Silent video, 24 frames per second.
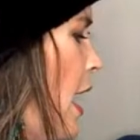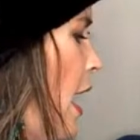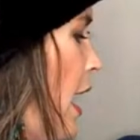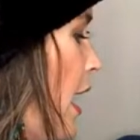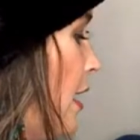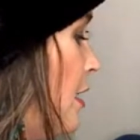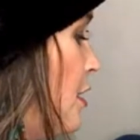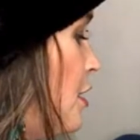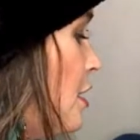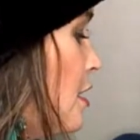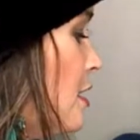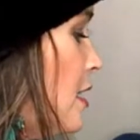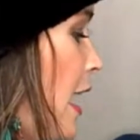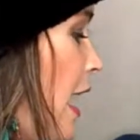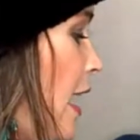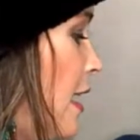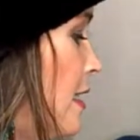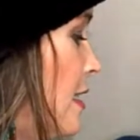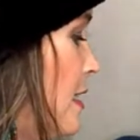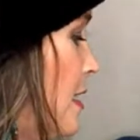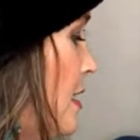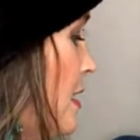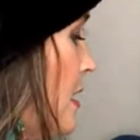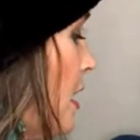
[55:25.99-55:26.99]
I just had
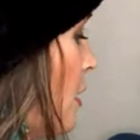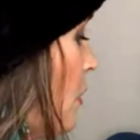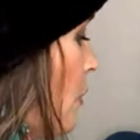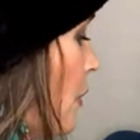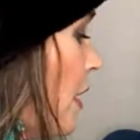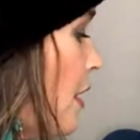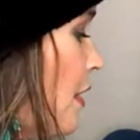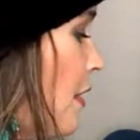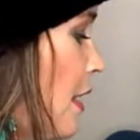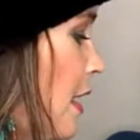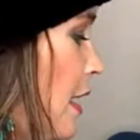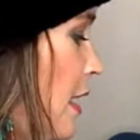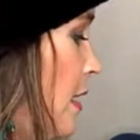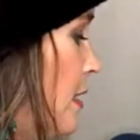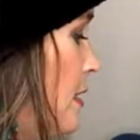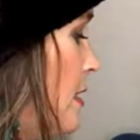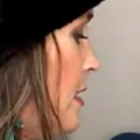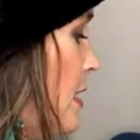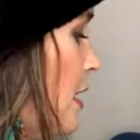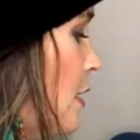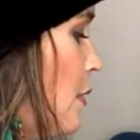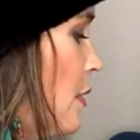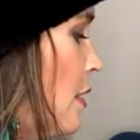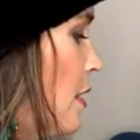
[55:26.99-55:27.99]
to stick with it and
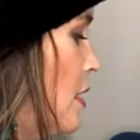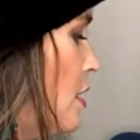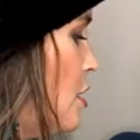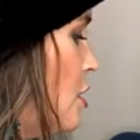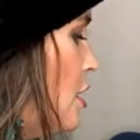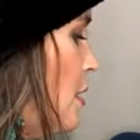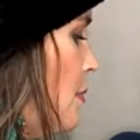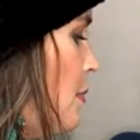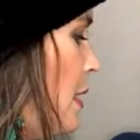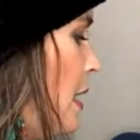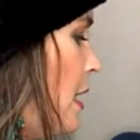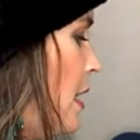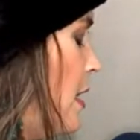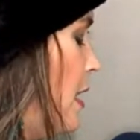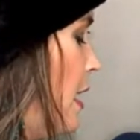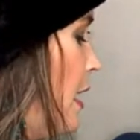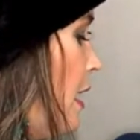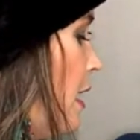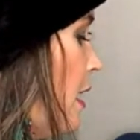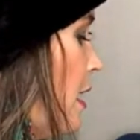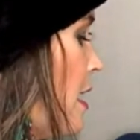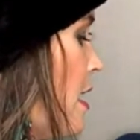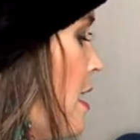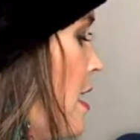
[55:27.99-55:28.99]
stick with the shipping
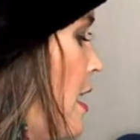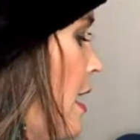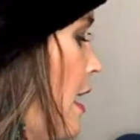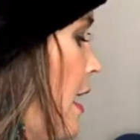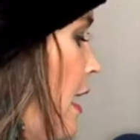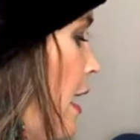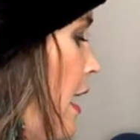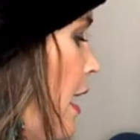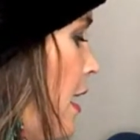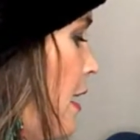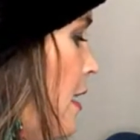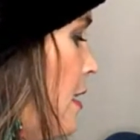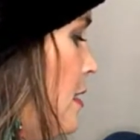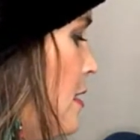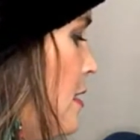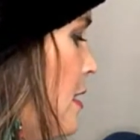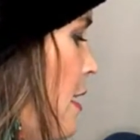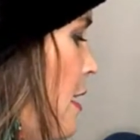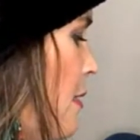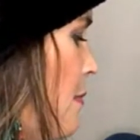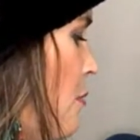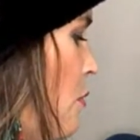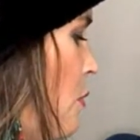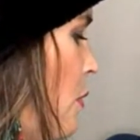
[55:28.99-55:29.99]
thing. And
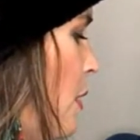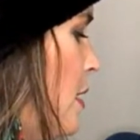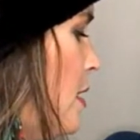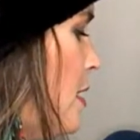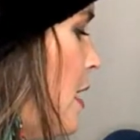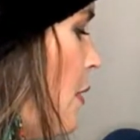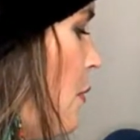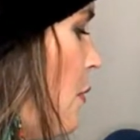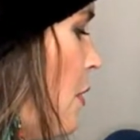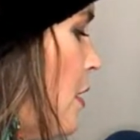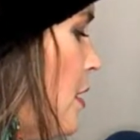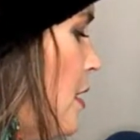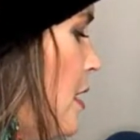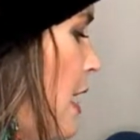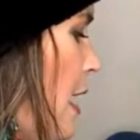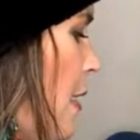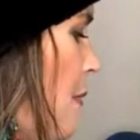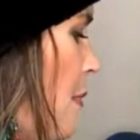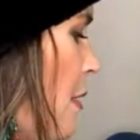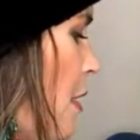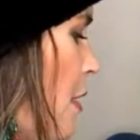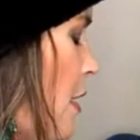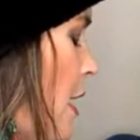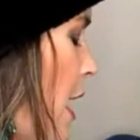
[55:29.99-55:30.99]
um, once I worked
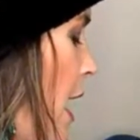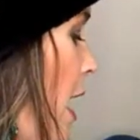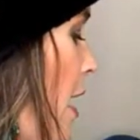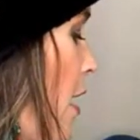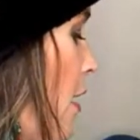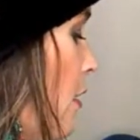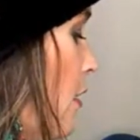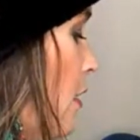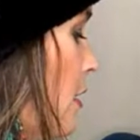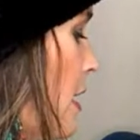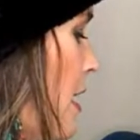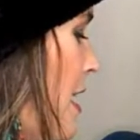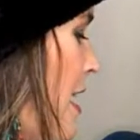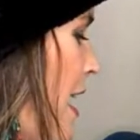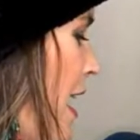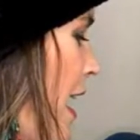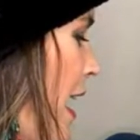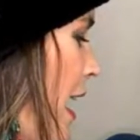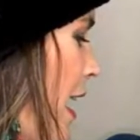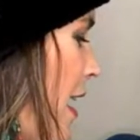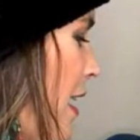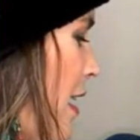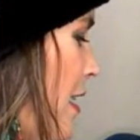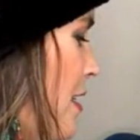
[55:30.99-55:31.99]
that part out,
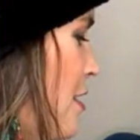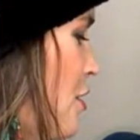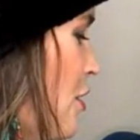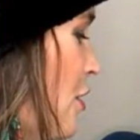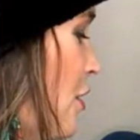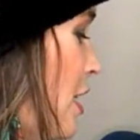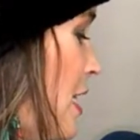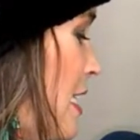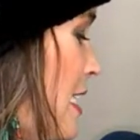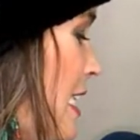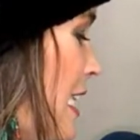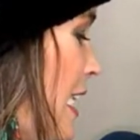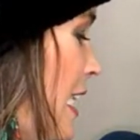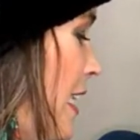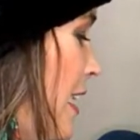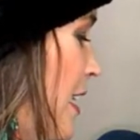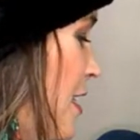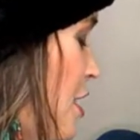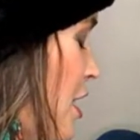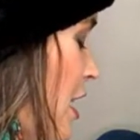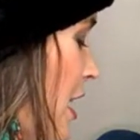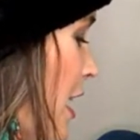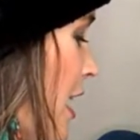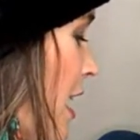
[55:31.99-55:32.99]
and I started
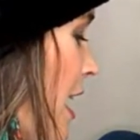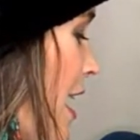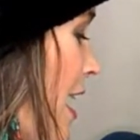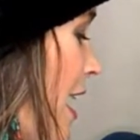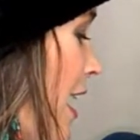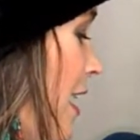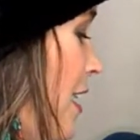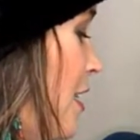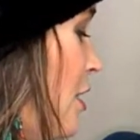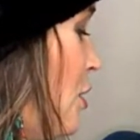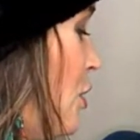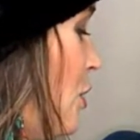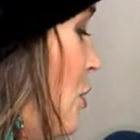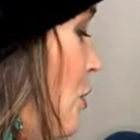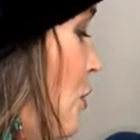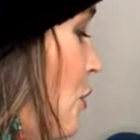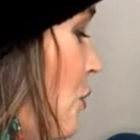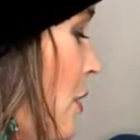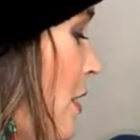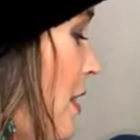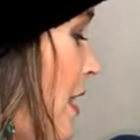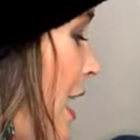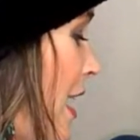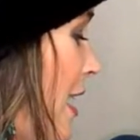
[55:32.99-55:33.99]
teaching, I knew
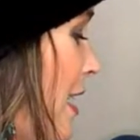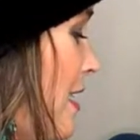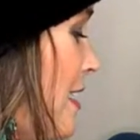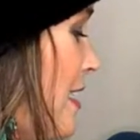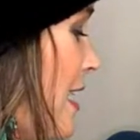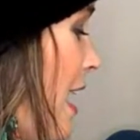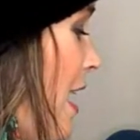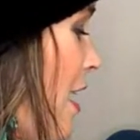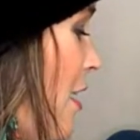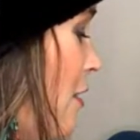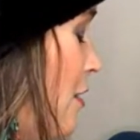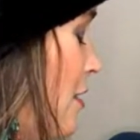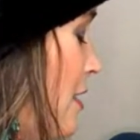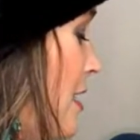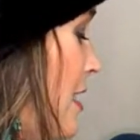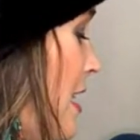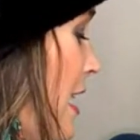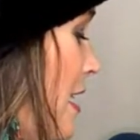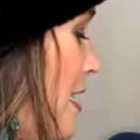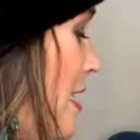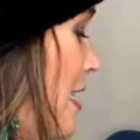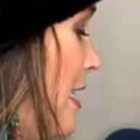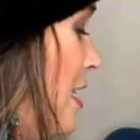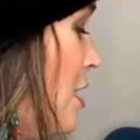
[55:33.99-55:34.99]
without a doubt
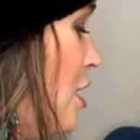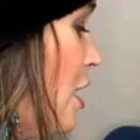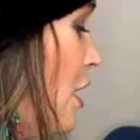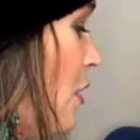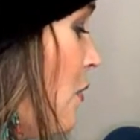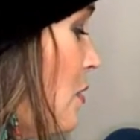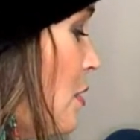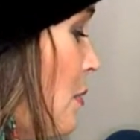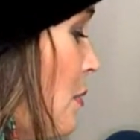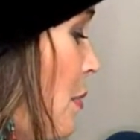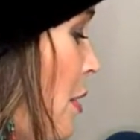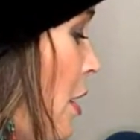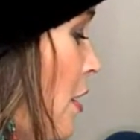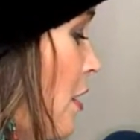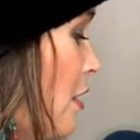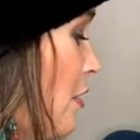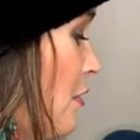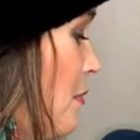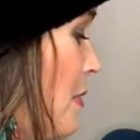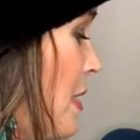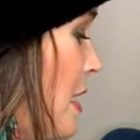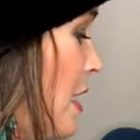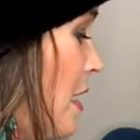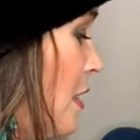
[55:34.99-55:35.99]
that teaching was a part of
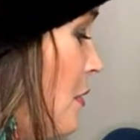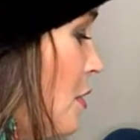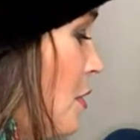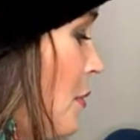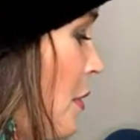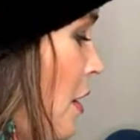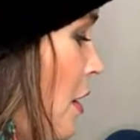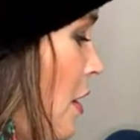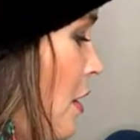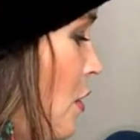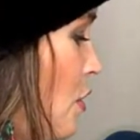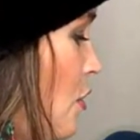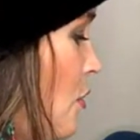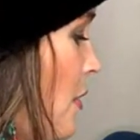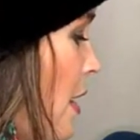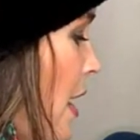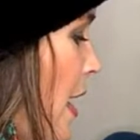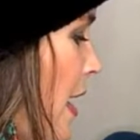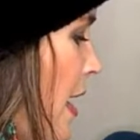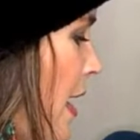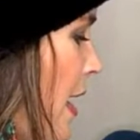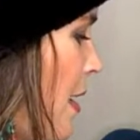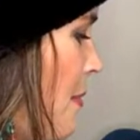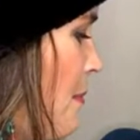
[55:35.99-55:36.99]
me and it was part of who I
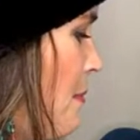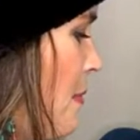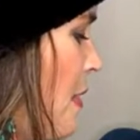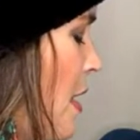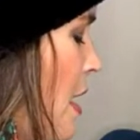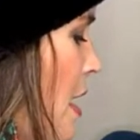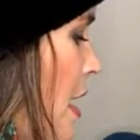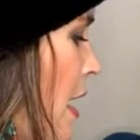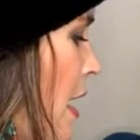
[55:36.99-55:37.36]
am.